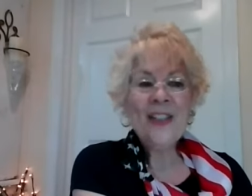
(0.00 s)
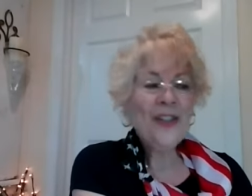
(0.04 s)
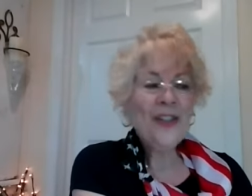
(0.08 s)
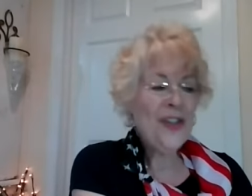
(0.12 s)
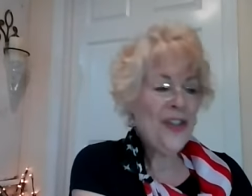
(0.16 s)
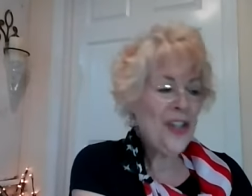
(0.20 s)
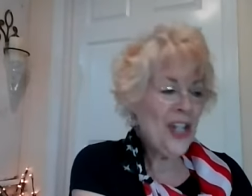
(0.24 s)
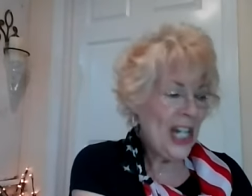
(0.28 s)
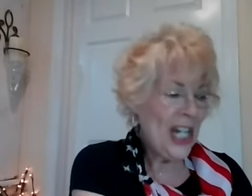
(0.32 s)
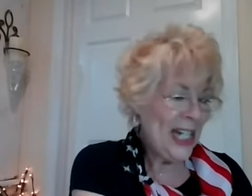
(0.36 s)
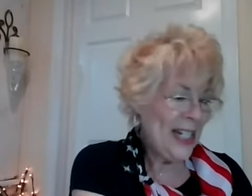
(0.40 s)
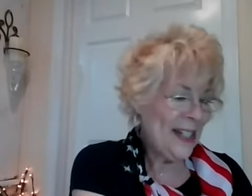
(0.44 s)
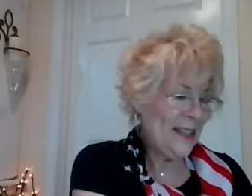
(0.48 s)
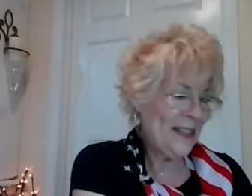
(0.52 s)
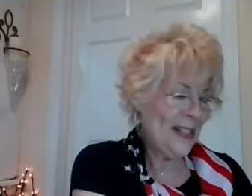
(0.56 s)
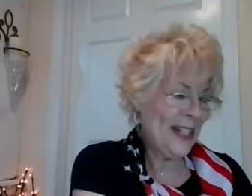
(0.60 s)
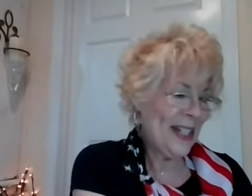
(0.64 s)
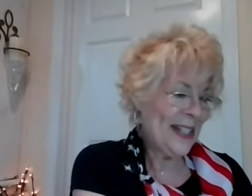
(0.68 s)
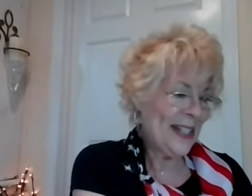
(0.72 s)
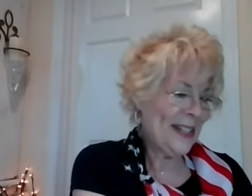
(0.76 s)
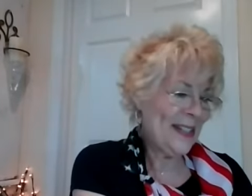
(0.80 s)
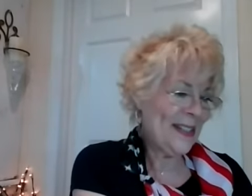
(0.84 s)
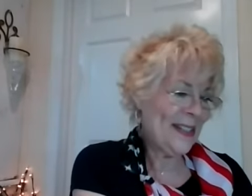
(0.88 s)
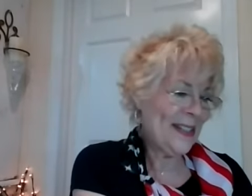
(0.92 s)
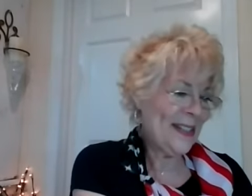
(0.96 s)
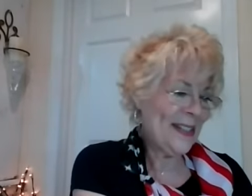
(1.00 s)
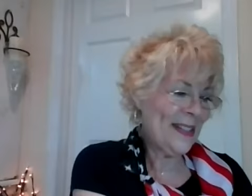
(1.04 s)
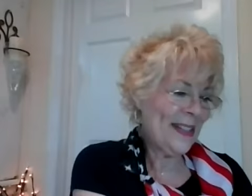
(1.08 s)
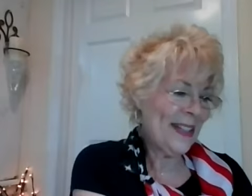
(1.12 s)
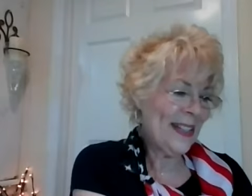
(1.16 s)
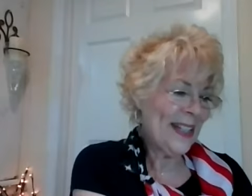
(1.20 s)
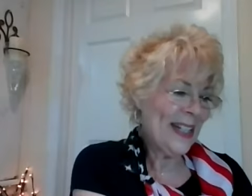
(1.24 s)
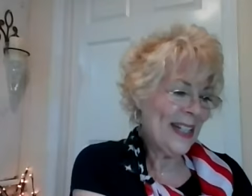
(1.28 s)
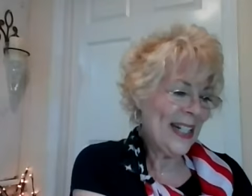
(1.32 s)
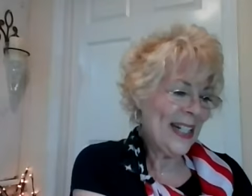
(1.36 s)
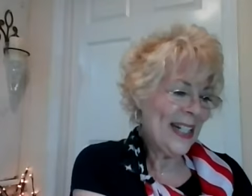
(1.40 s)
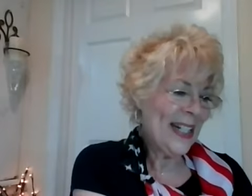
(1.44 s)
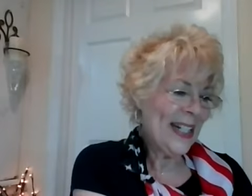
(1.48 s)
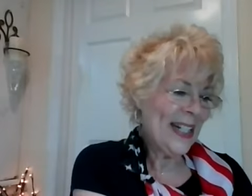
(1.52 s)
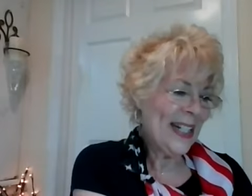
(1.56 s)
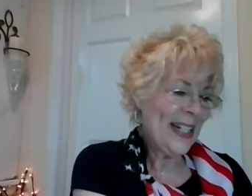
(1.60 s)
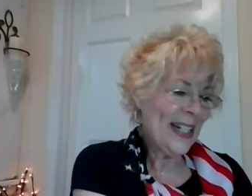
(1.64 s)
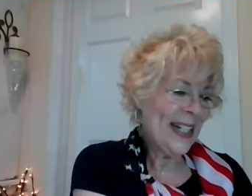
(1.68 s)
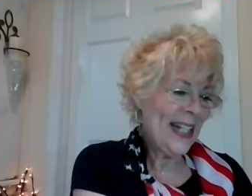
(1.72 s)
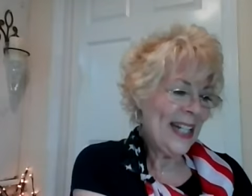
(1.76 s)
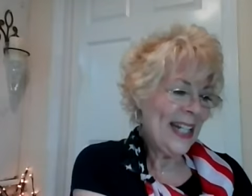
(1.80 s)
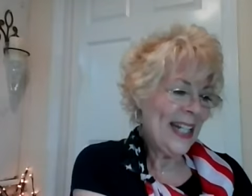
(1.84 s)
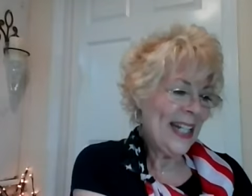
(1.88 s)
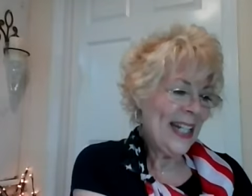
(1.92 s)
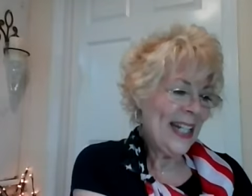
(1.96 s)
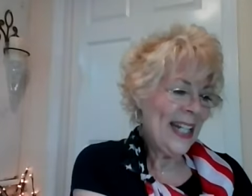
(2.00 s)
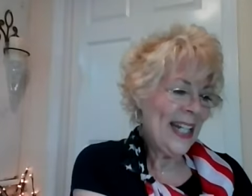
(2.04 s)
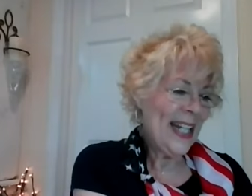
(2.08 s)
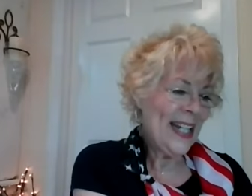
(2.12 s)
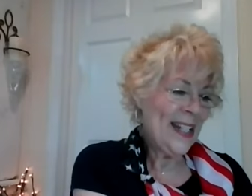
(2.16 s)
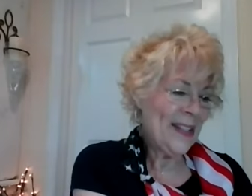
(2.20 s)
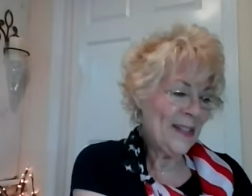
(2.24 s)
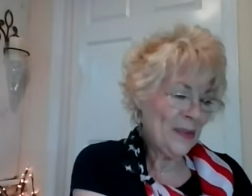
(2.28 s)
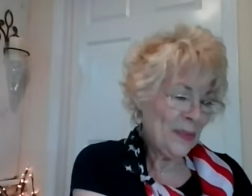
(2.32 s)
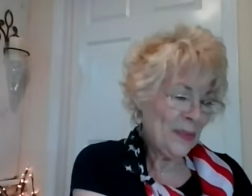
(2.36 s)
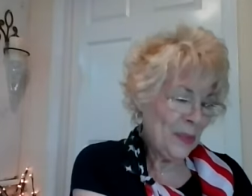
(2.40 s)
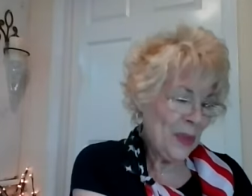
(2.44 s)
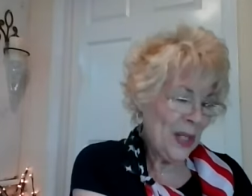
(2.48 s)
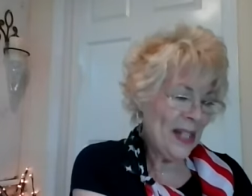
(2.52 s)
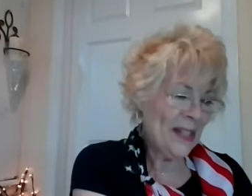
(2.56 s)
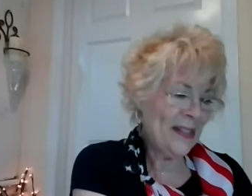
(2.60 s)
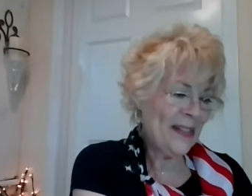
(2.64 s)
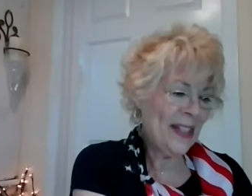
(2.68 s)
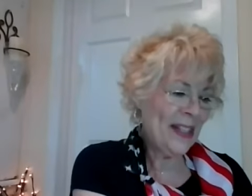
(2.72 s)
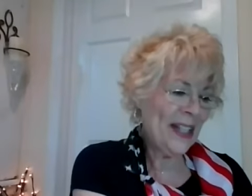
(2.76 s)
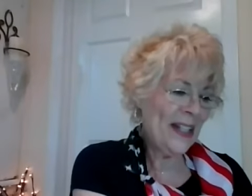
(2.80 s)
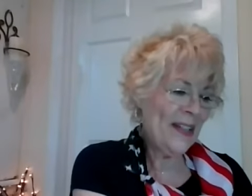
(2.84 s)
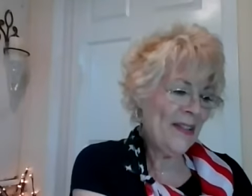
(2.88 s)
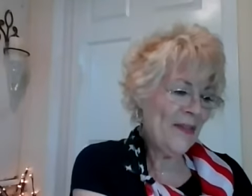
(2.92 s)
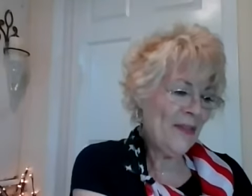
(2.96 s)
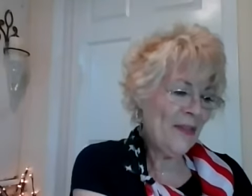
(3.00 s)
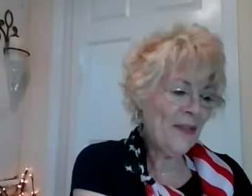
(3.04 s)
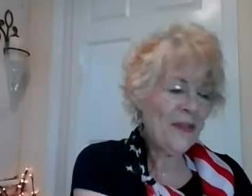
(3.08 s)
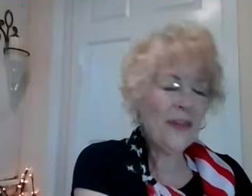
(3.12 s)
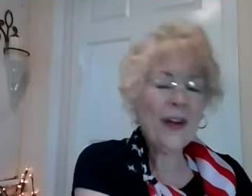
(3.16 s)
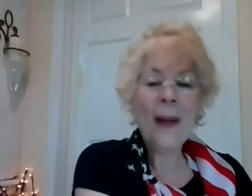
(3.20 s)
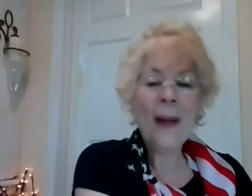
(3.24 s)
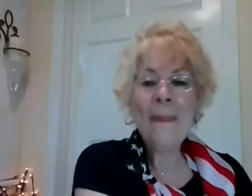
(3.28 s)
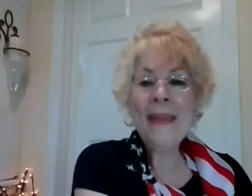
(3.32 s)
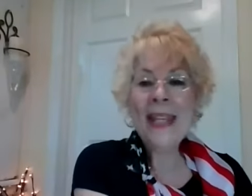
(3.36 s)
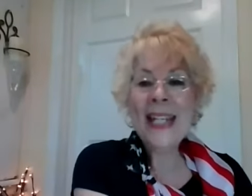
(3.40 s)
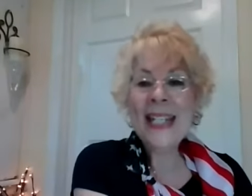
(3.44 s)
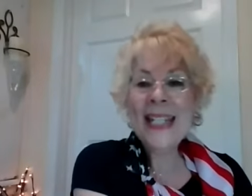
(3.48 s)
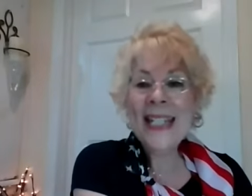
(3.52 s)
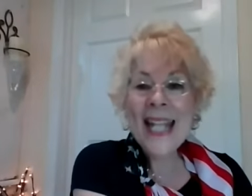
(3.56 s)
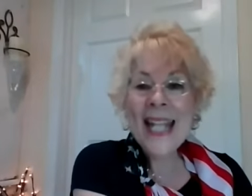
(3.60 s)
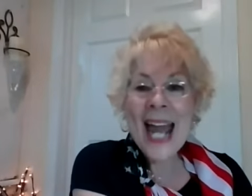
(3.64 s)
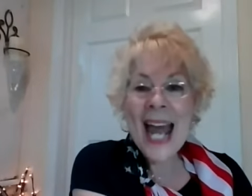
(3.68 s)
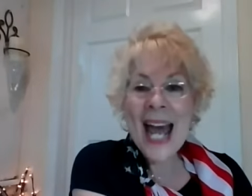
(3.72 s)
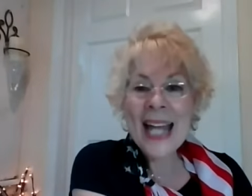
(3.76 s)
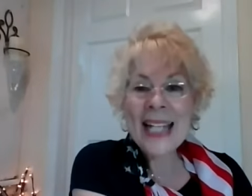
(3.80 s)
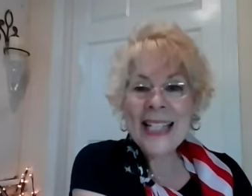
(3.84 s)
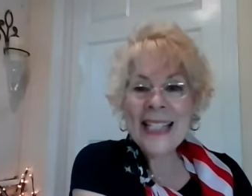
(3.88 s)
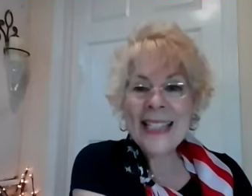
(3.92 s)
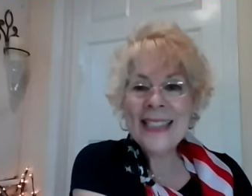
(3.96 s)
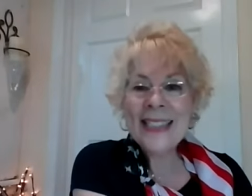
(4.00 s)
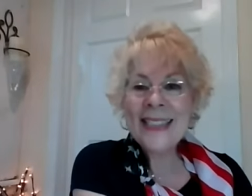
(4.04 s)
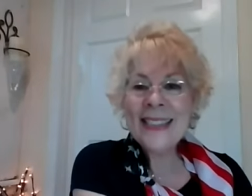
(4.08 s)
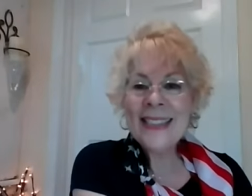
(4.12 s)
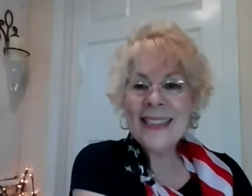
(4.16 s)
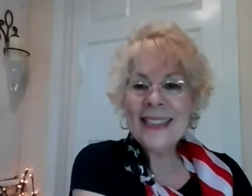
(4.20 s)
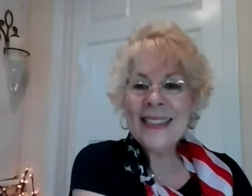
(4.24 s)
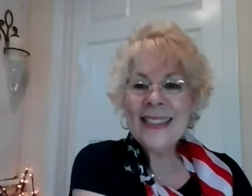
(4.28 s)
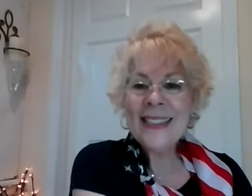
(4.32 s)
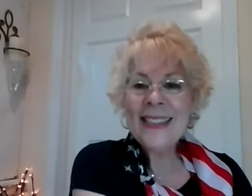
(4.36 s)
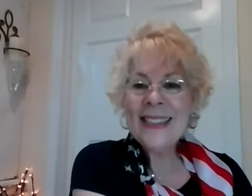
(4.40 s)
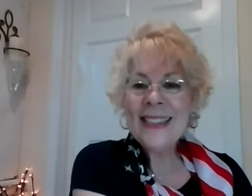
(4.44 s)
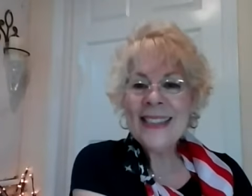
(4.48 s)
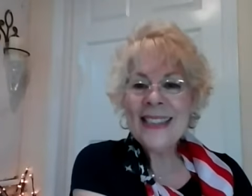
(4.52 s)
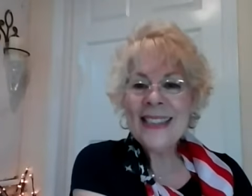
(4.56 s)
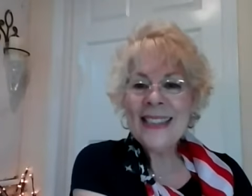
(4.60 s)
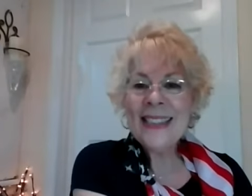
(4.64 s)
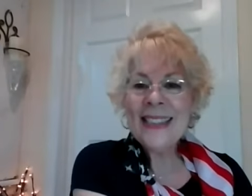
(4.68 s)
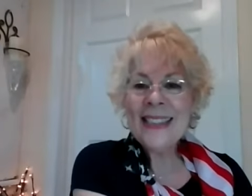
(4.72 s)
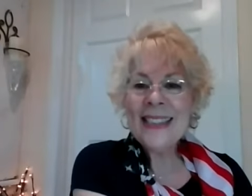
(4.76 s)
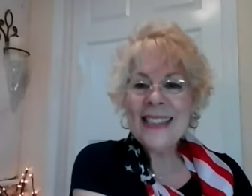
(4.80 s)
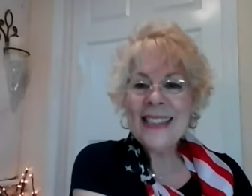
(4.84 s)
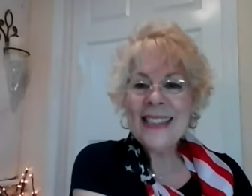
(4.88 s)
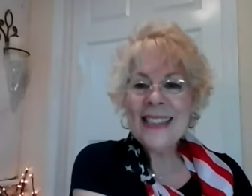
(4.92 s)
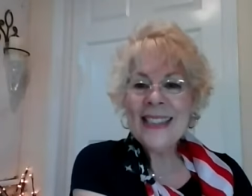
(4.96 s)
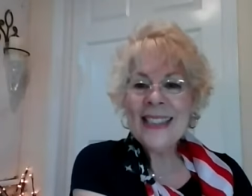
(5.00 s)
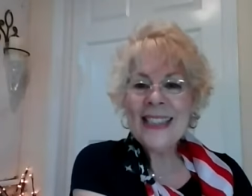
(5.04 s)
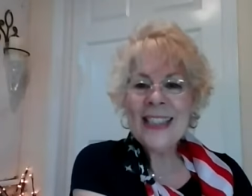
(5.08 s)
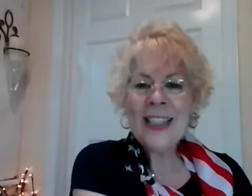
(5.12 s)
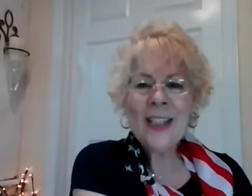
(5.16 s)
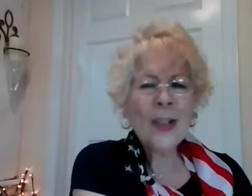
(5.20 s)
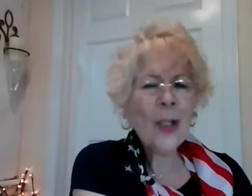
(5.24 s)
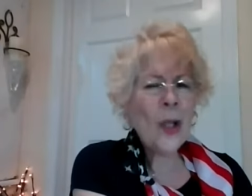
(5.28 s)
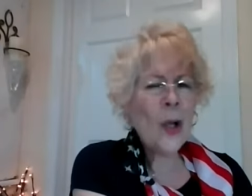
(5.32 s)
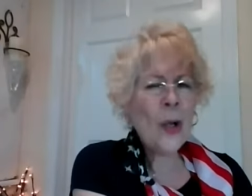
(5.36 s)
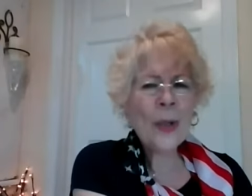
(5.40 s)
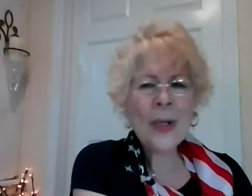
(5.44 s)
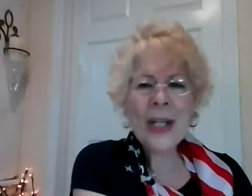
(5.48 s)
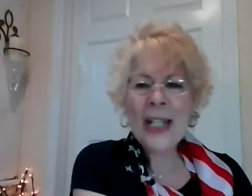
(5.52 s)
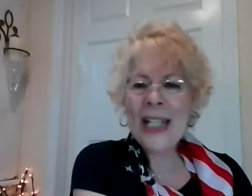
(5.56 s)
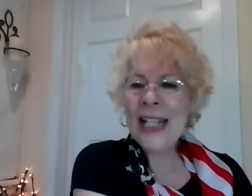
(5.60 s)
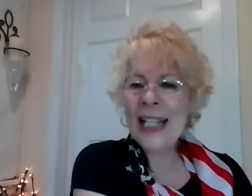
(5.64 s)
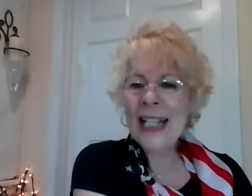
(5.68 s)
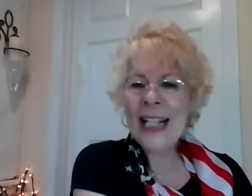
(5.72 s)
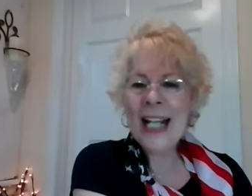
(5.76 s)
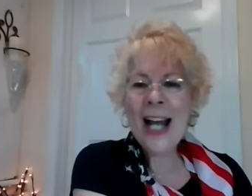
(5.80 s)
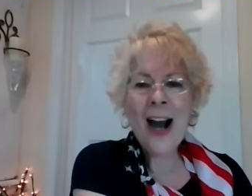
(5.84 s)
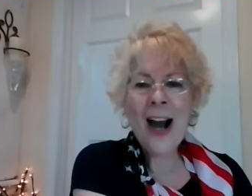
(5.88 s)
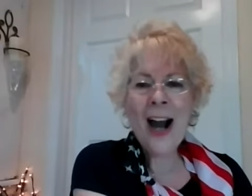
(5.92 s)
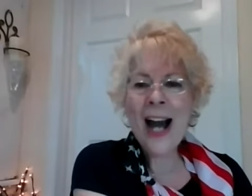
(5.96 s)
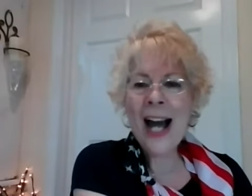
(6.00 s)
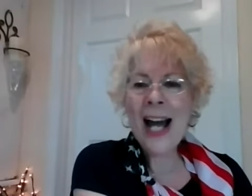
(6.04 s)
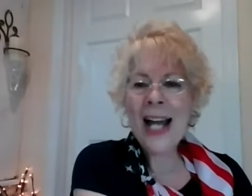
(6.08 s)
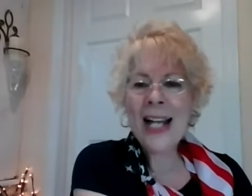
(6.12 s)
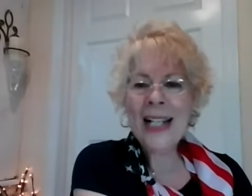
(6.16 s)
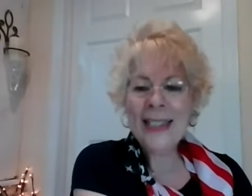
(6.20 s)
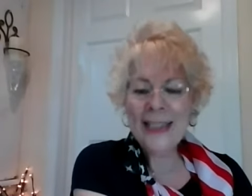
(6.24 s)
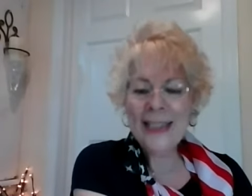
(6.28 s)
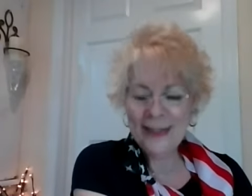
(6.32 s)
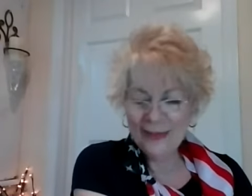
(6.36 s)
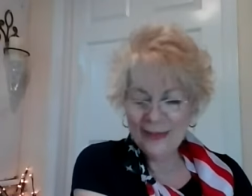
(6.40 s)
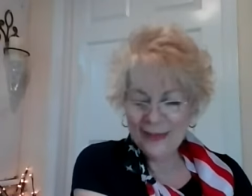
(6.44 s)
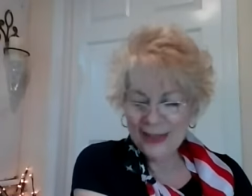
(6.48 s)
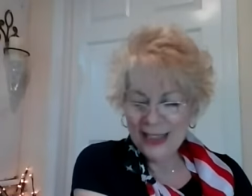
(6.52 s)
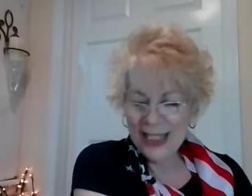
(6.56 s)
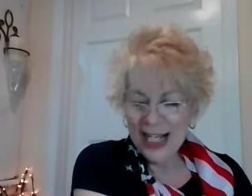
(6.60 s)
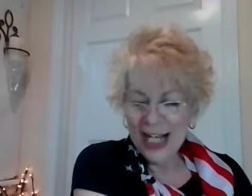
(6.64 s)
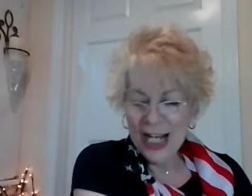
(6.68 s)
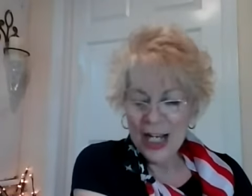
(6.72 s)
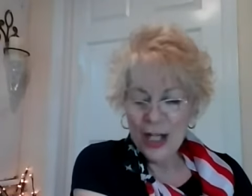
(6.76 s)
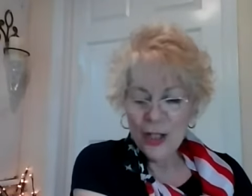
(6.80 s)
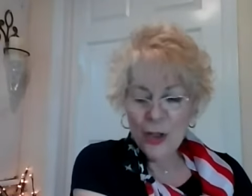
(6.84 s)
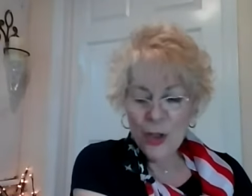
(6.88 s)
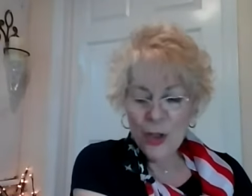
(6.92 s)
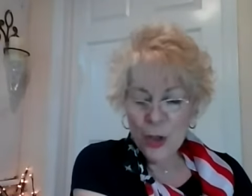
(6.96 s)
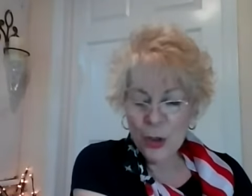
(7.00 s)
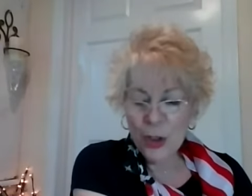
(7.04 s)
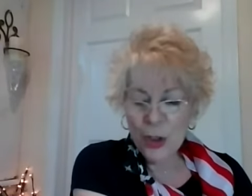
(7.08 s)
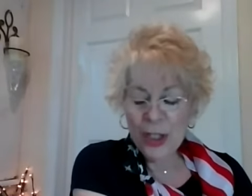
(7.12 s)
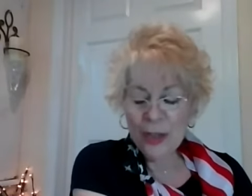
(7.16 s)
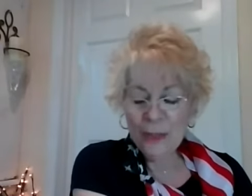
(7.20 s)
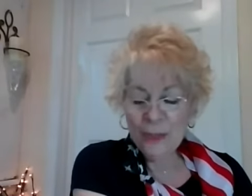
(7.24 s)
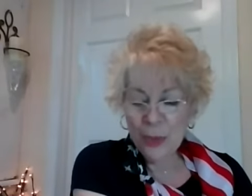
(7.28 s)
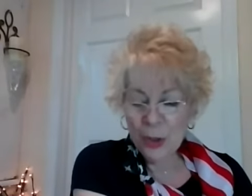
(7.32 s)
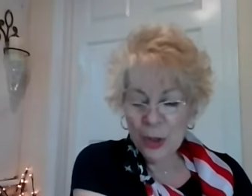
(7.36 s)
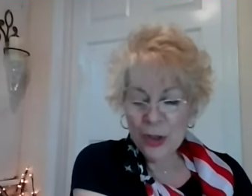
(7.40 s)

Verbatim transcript: Jesus is risen from the dead. Glory to God. You can